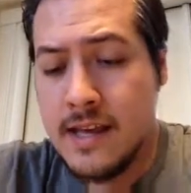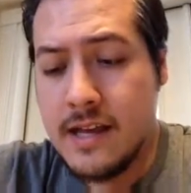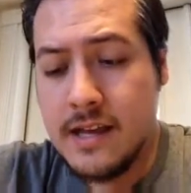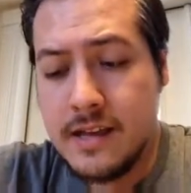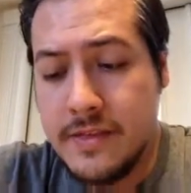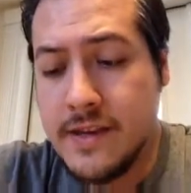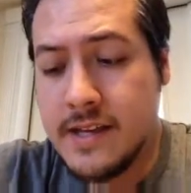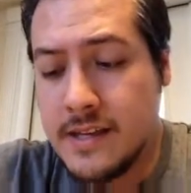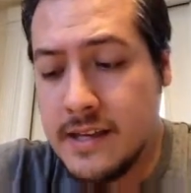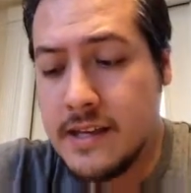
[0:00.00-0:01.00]
I think
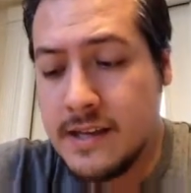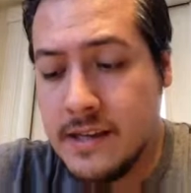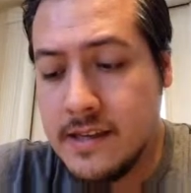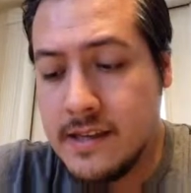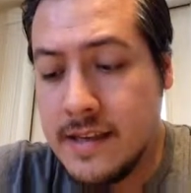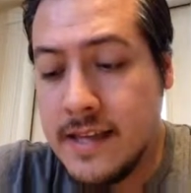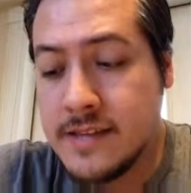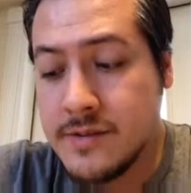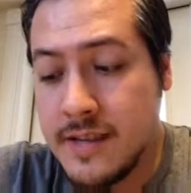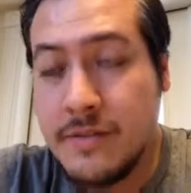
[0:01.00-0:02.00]

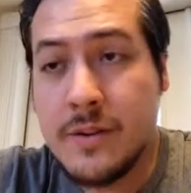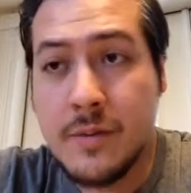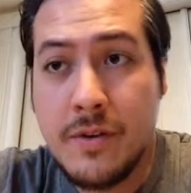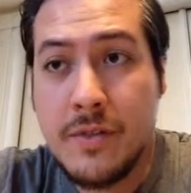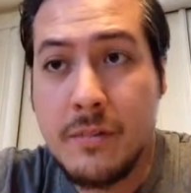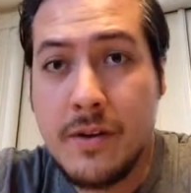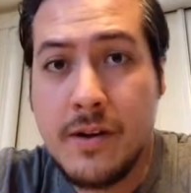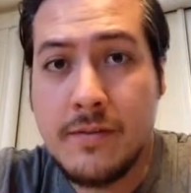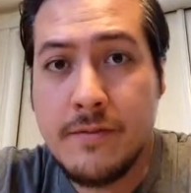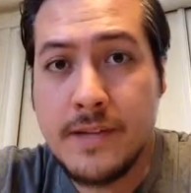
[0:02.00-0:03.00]
that's definitely worth the
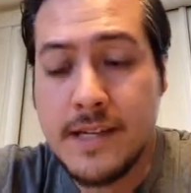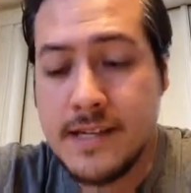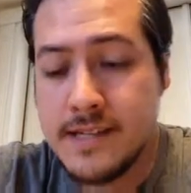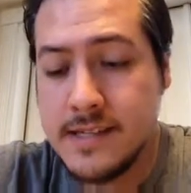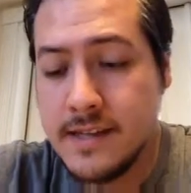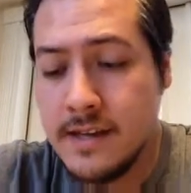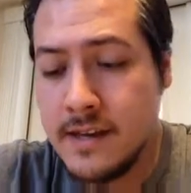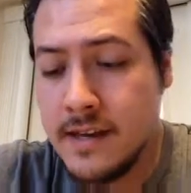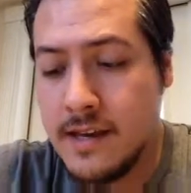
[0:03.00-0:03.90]
bargain for Tennessee,